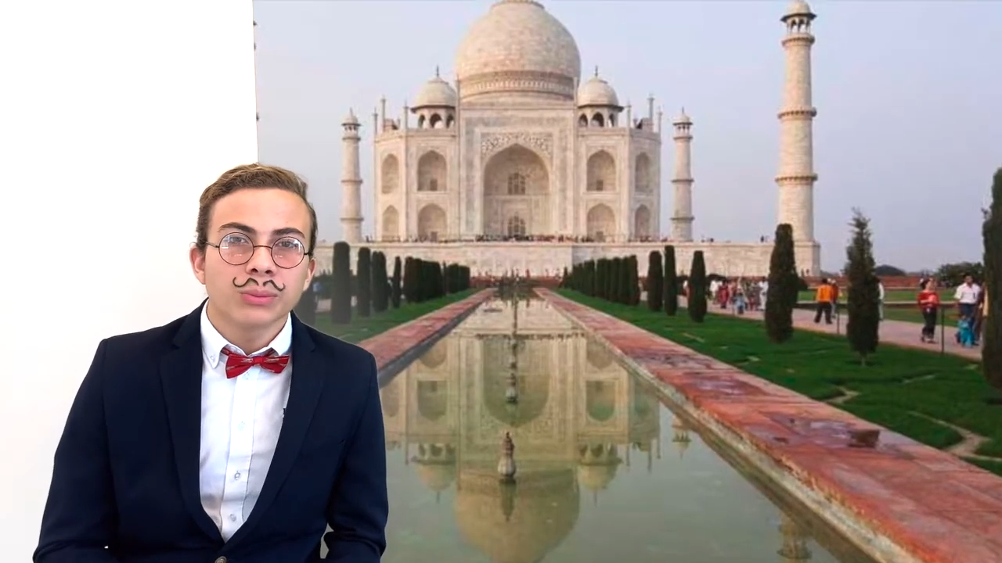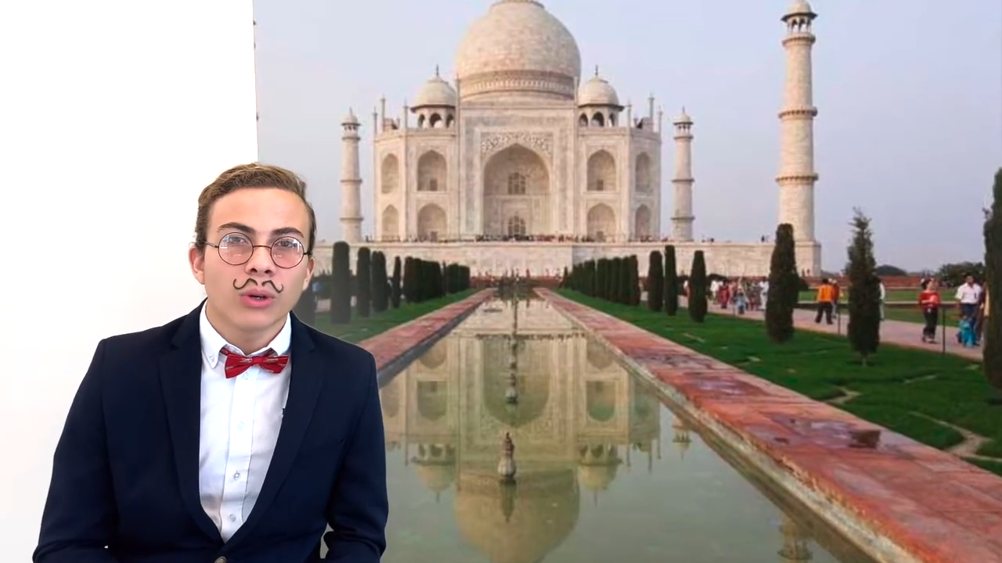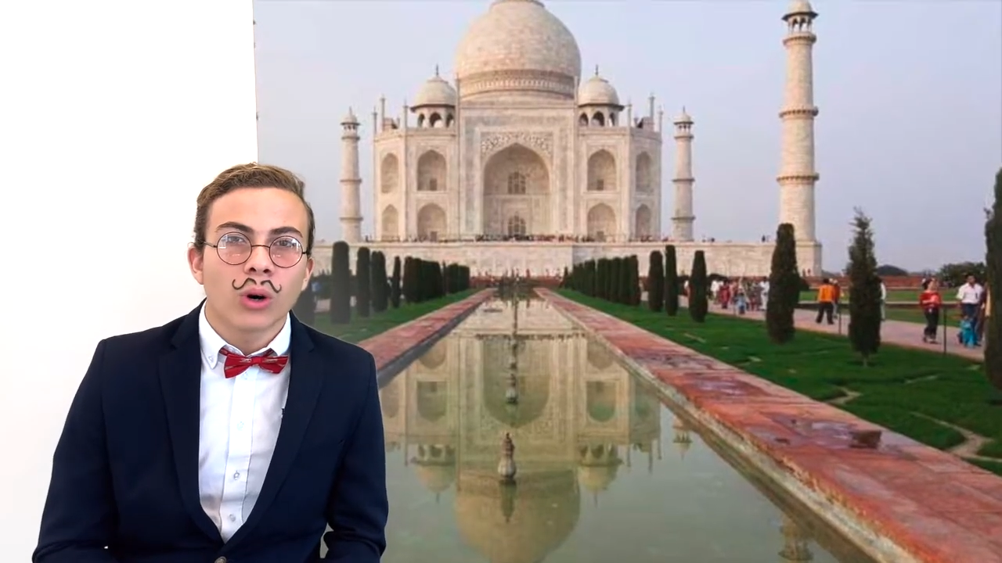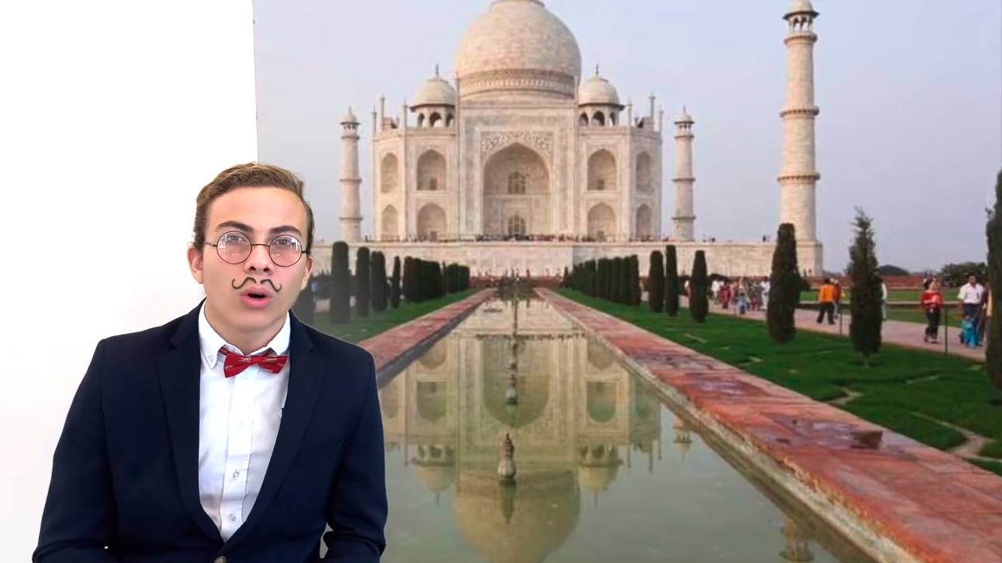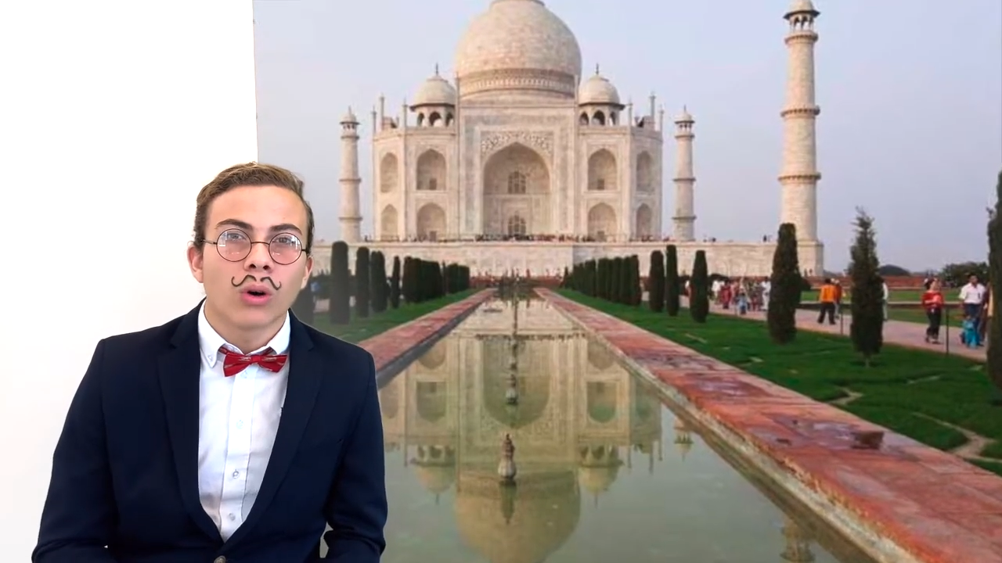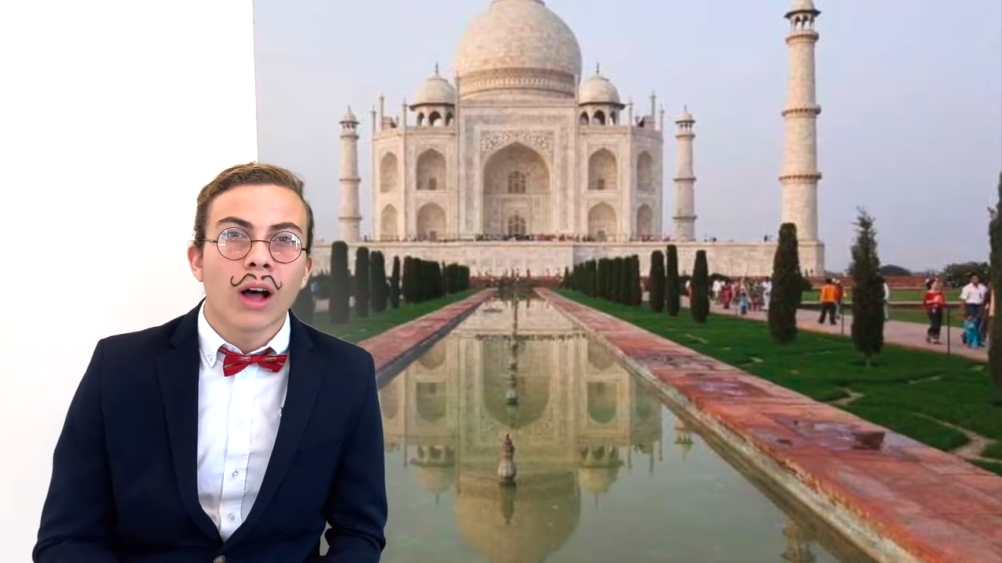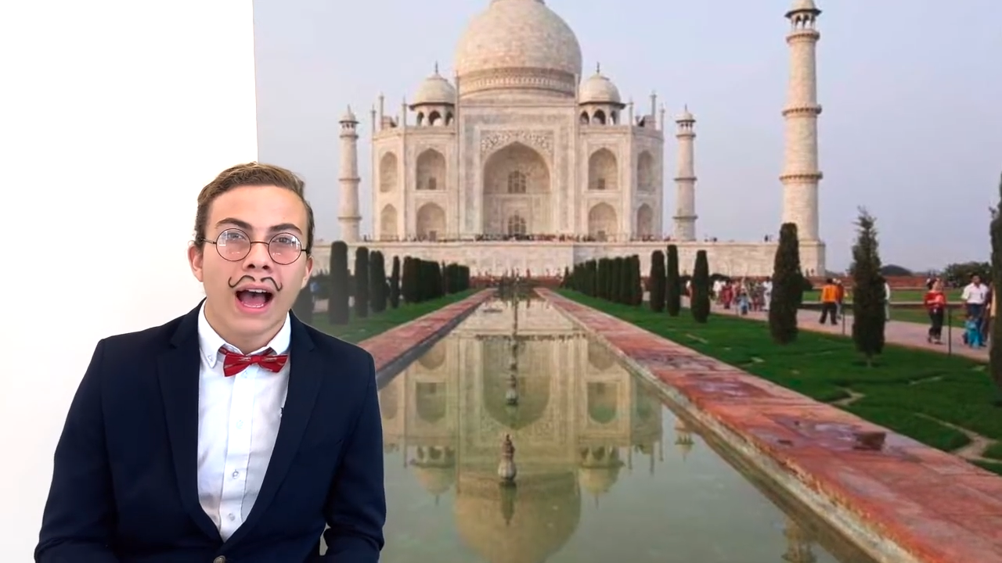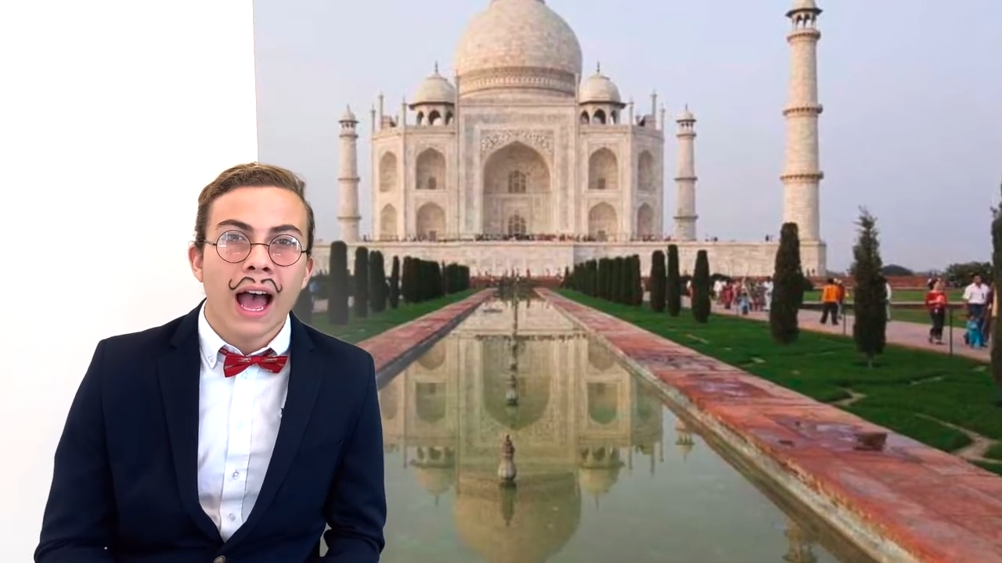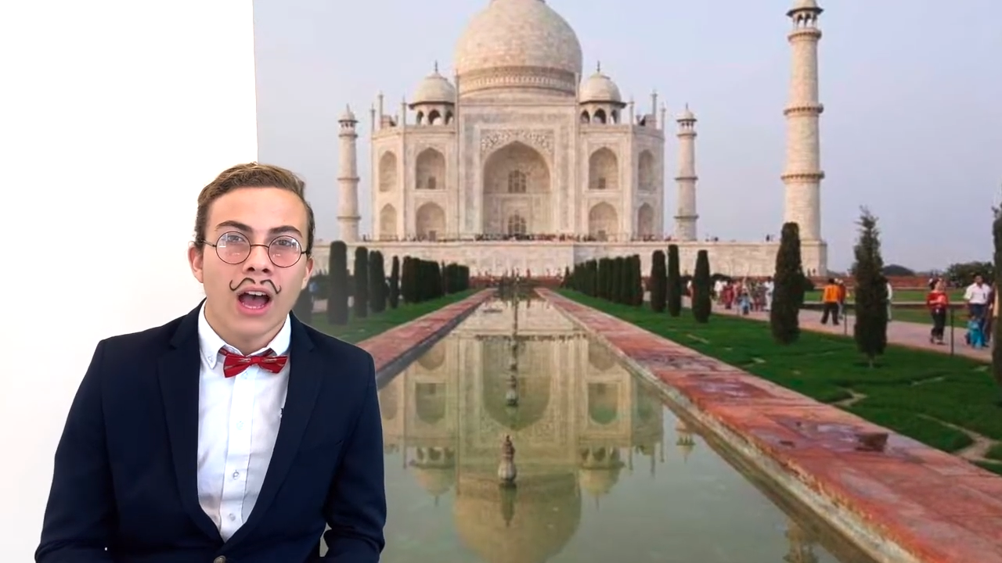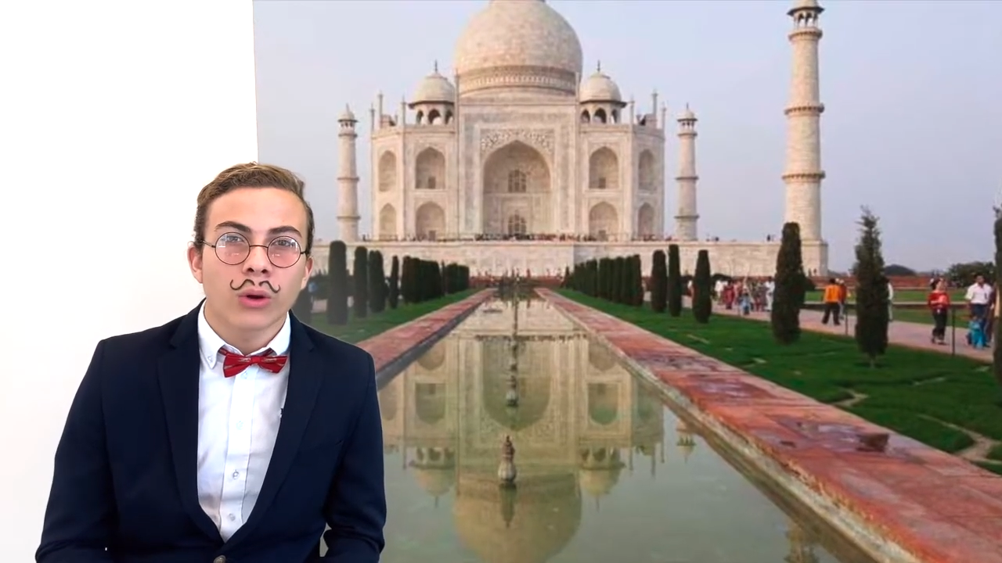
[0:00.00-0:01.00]
Mahal
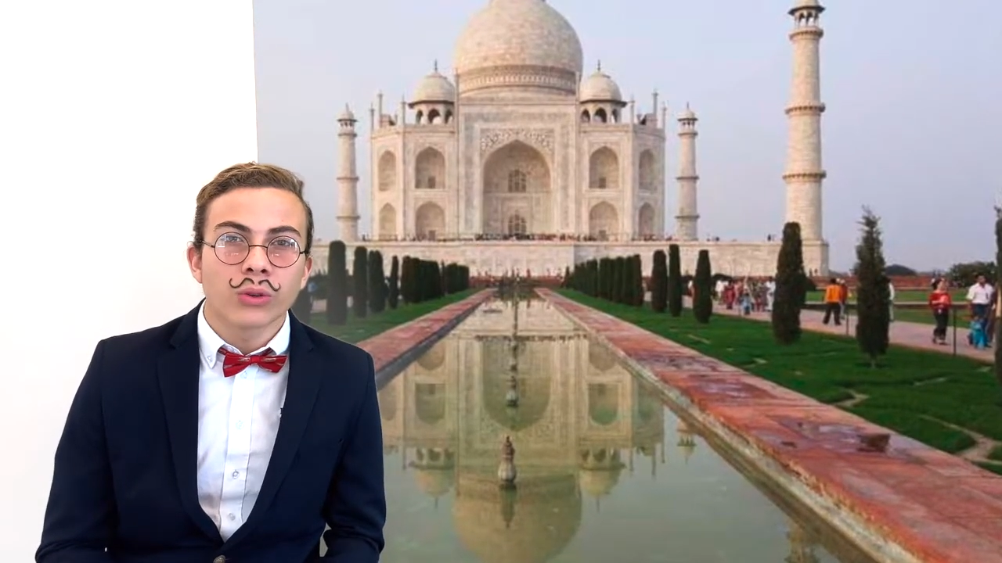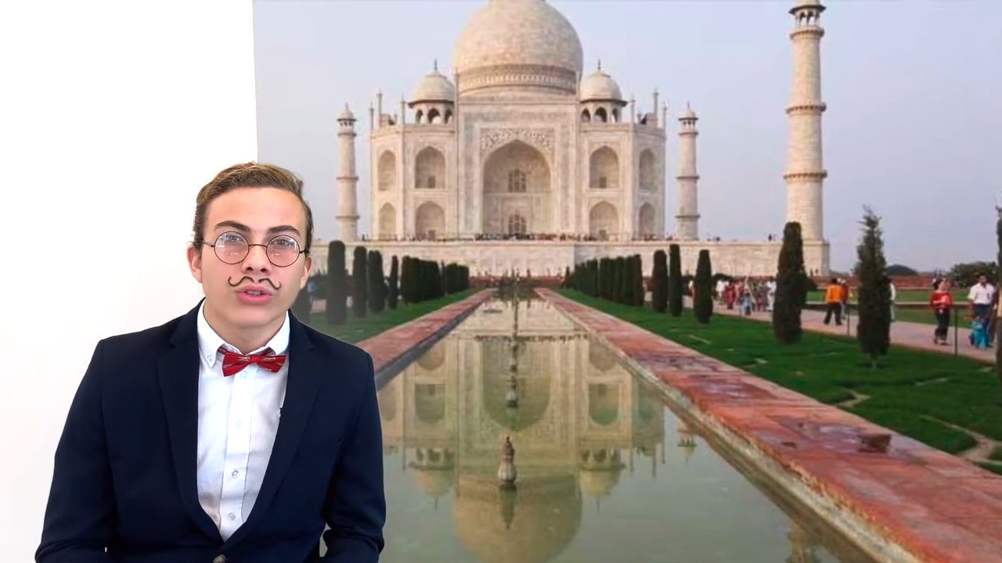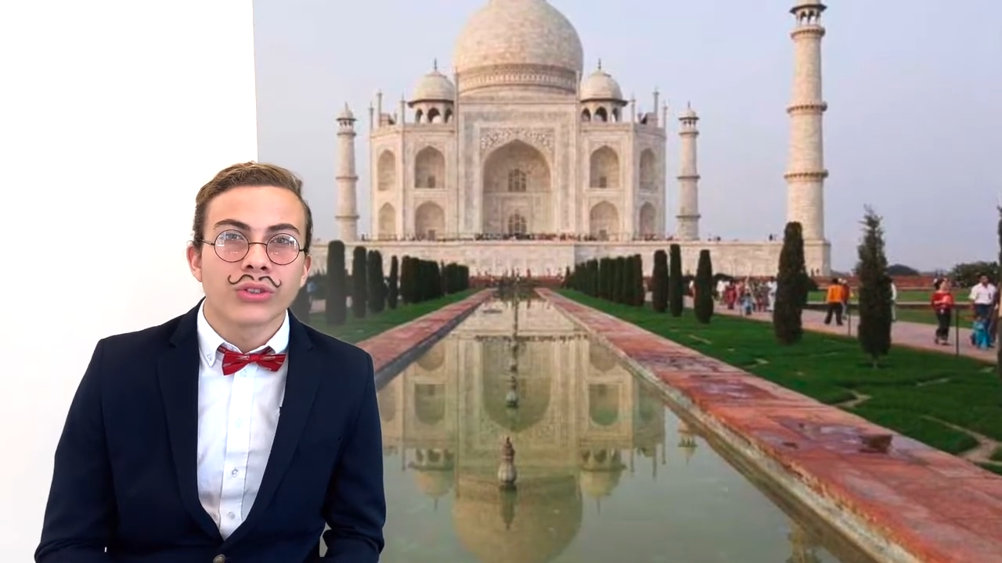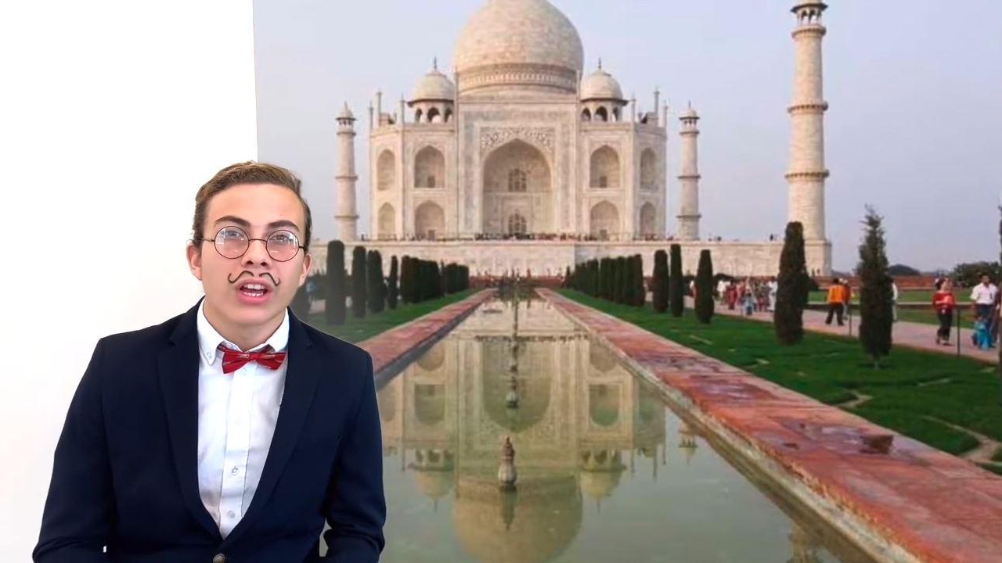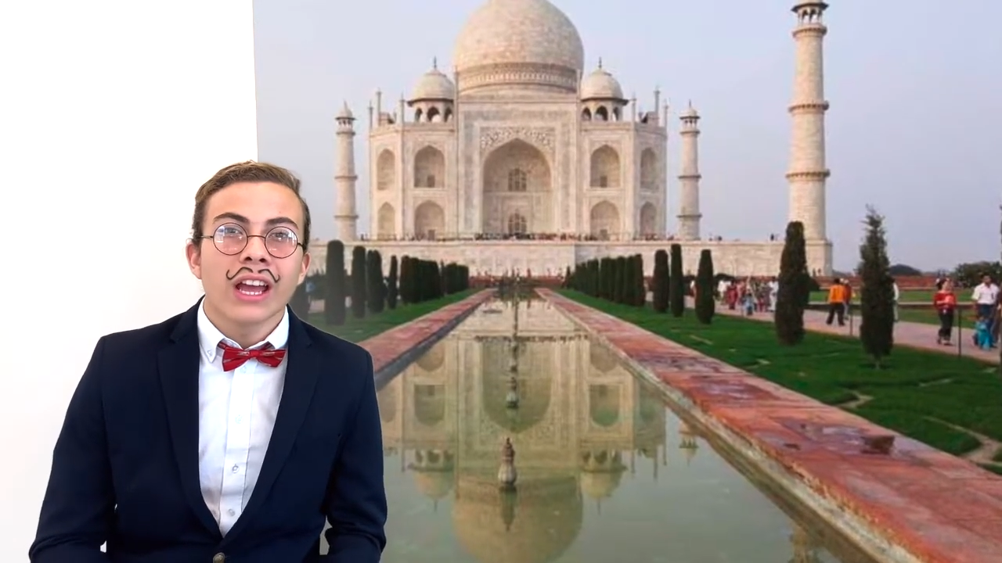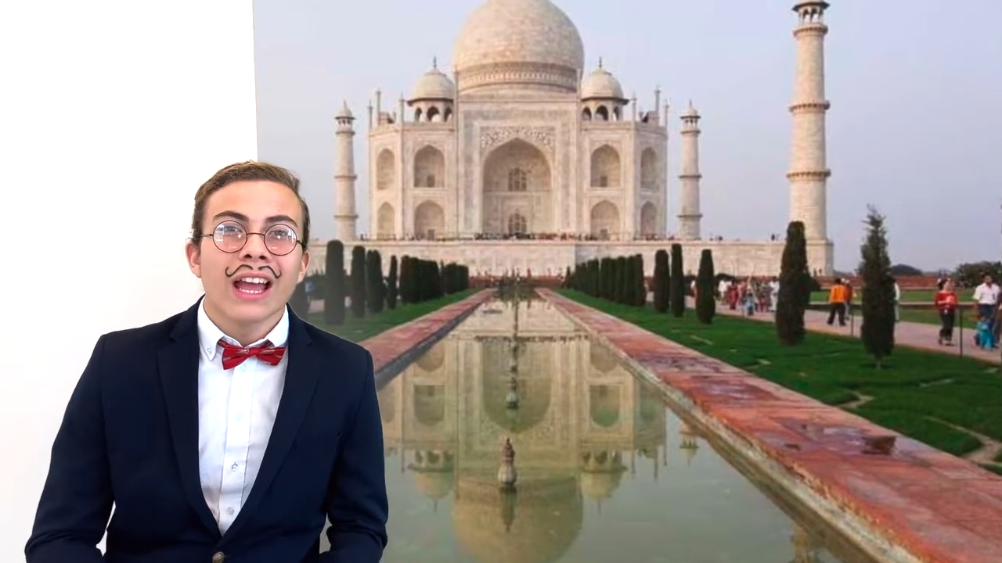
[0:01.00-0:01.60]
housed